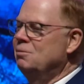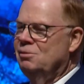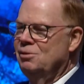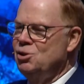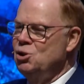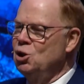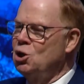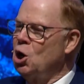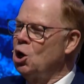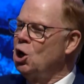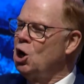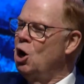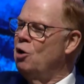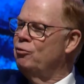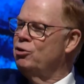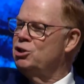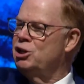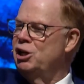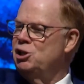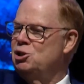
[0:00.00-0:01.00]
took our
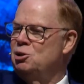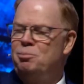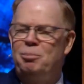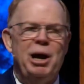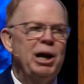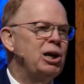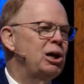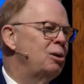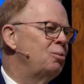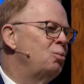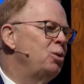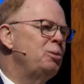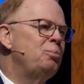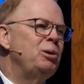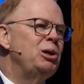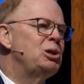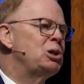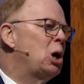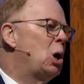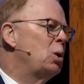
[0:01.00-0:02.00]
conversation back up, and we've
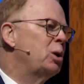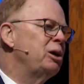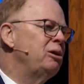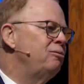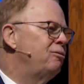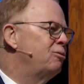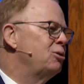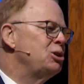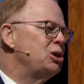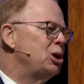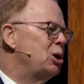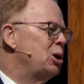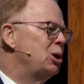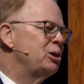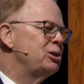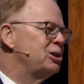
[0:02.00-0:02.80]
been talking for years.